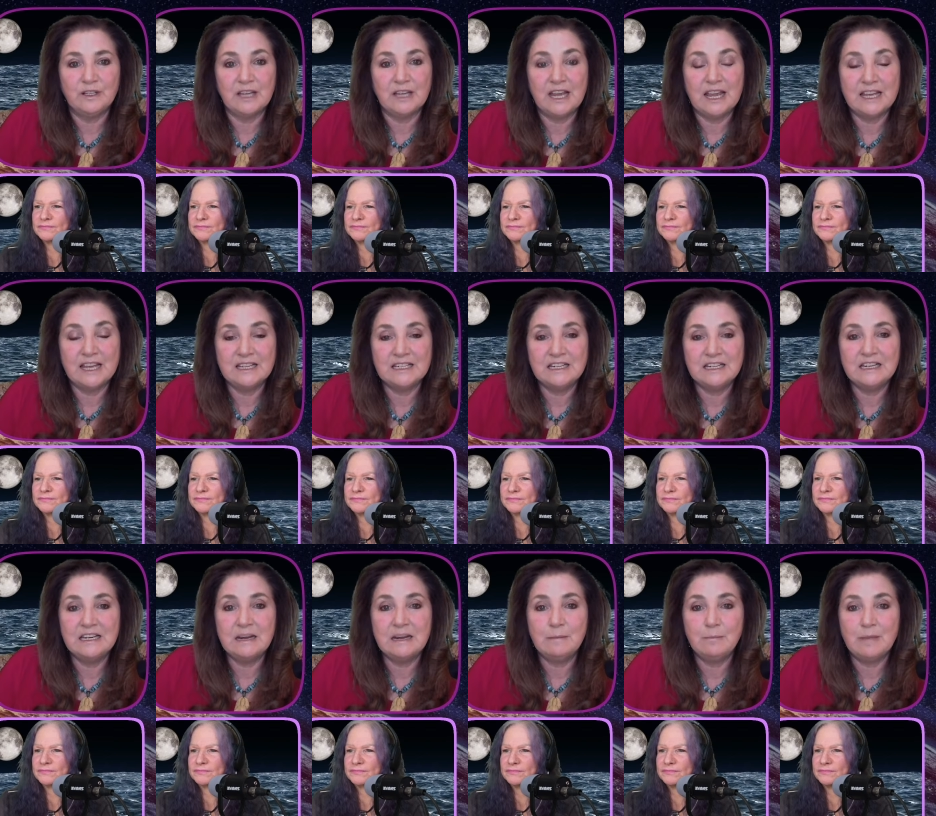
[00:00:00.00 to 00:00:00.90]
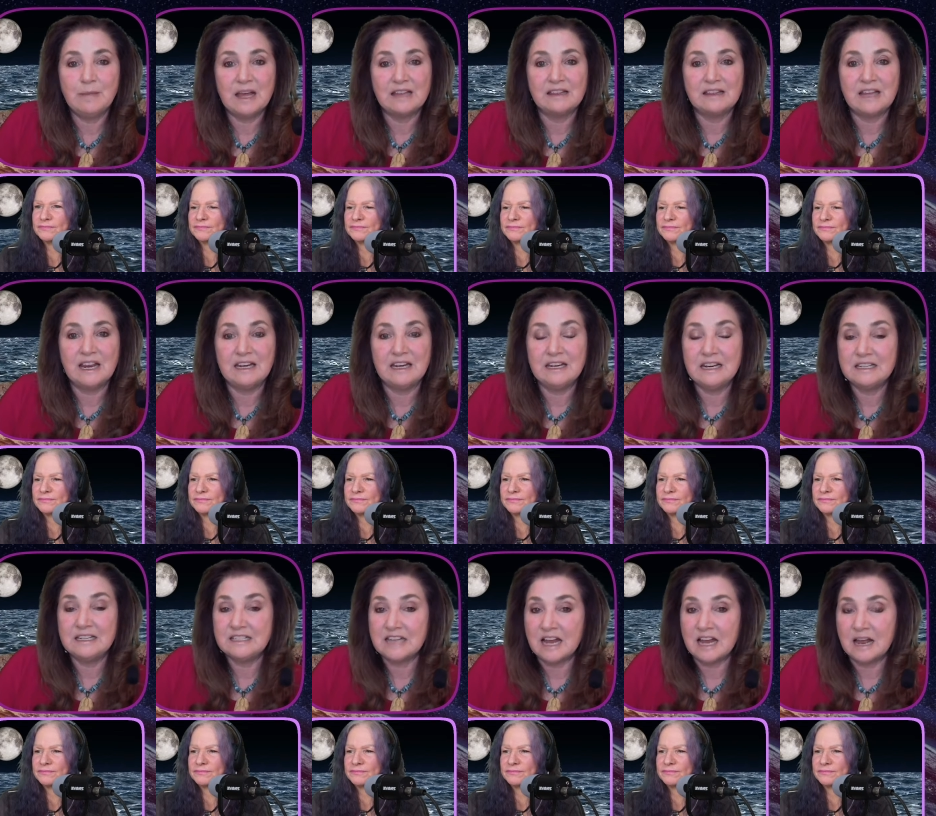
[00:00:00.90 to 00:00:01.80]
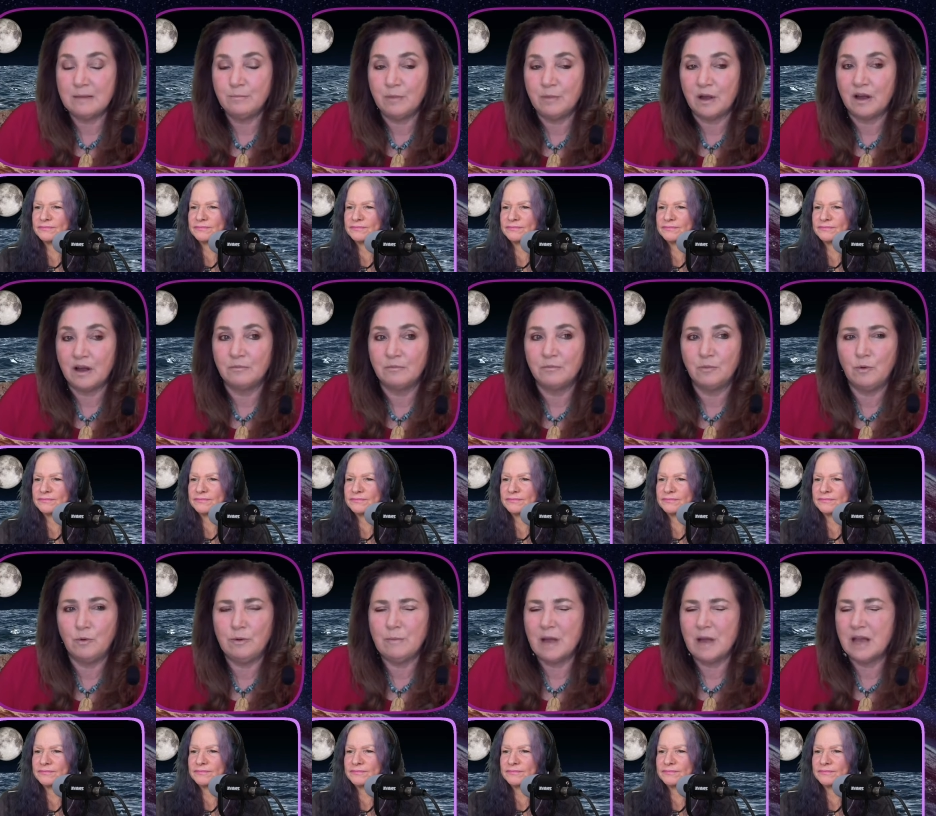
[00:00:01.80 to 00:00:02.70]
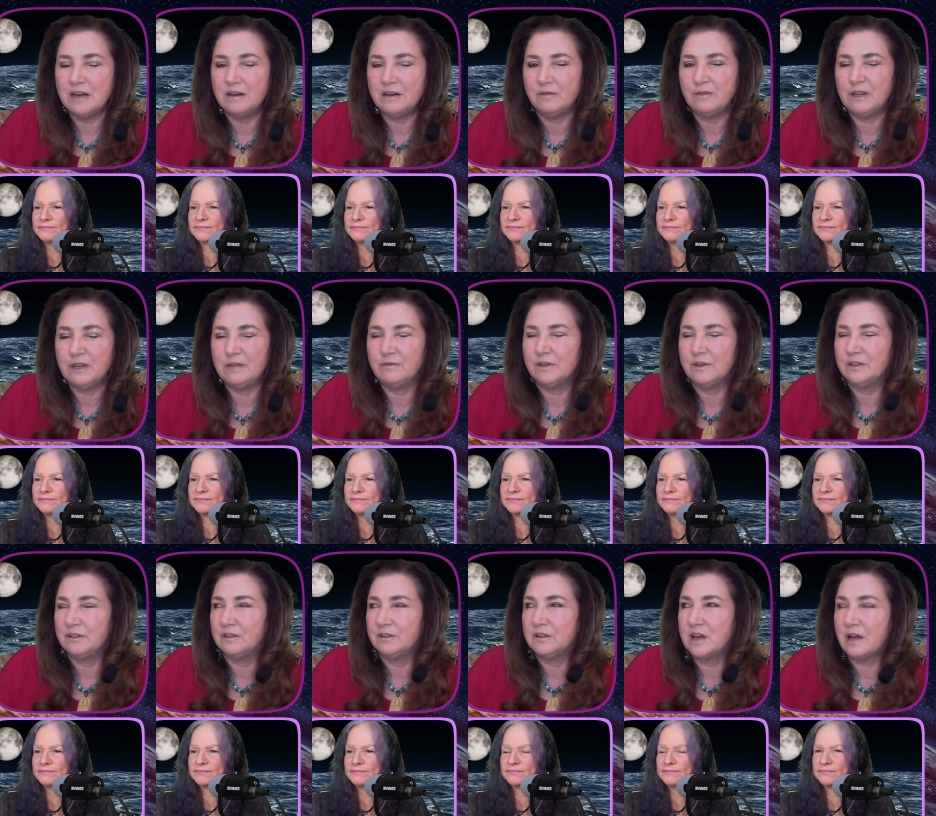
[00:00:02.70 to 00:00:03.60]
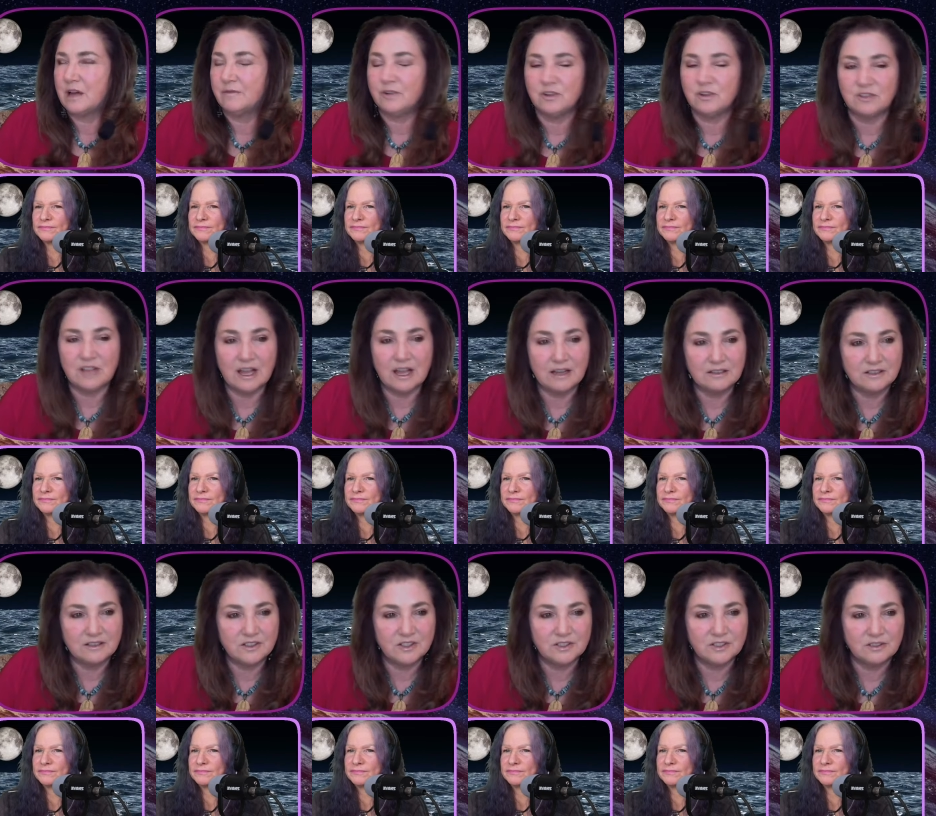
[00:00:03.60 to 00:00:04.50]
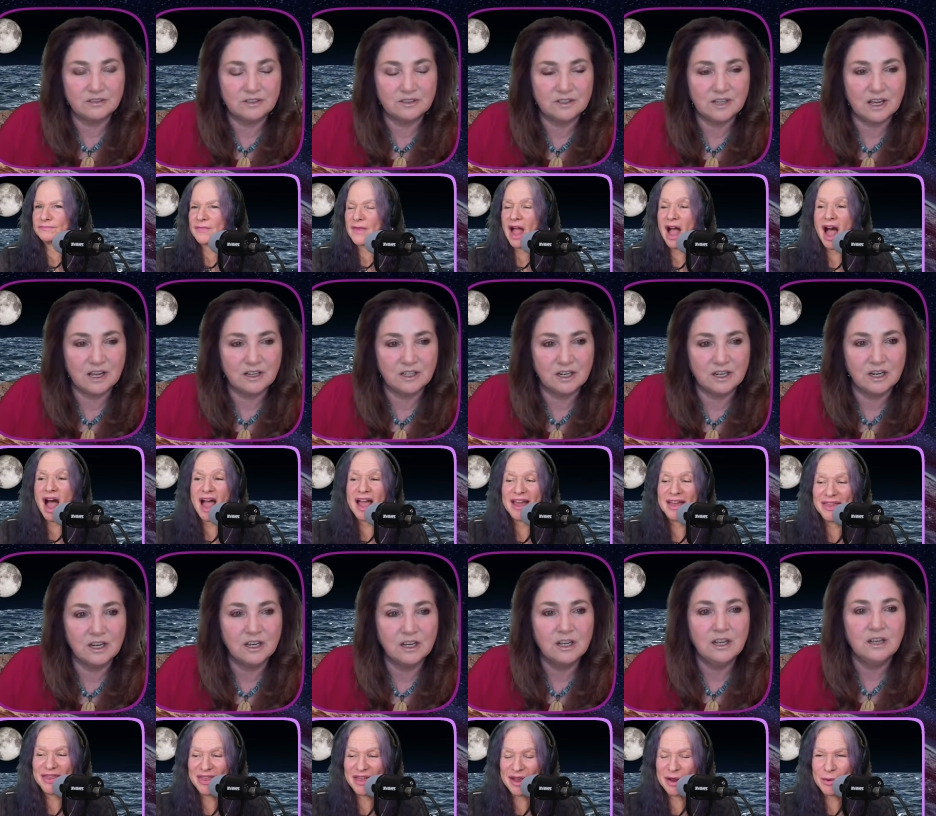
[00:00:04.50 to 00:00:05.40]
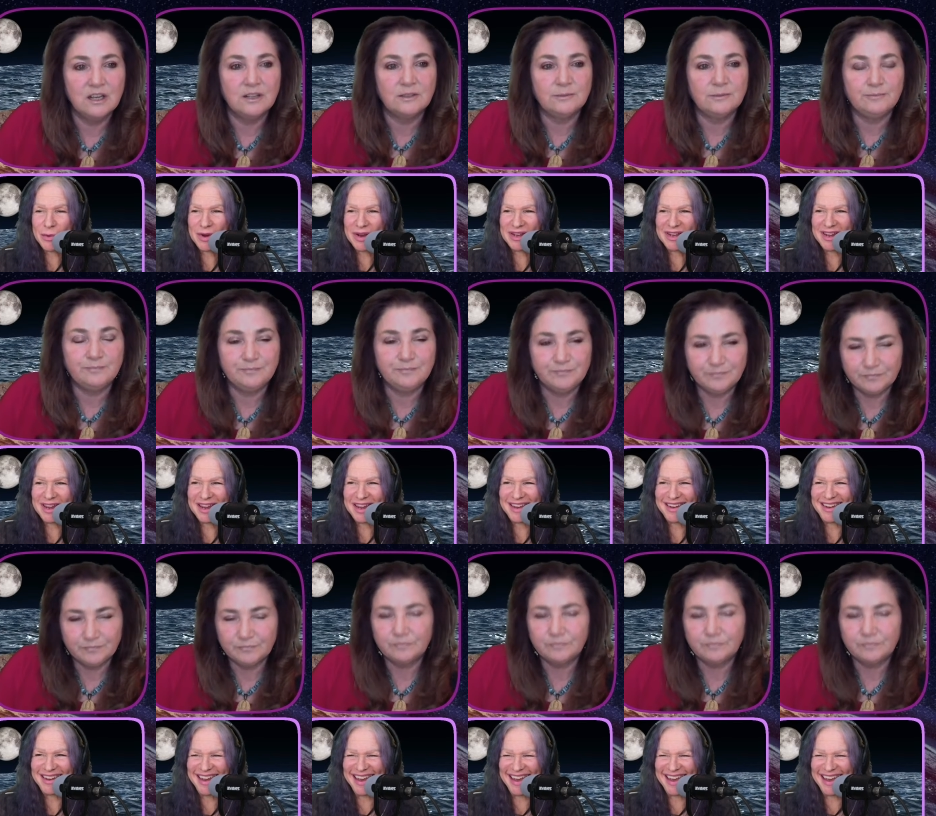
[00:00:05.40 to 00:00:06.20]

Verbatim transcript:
Speaker 1: Hidden Methane Time Bomb. We might have even covered that. Sandy.
Speaker 2: I think we did.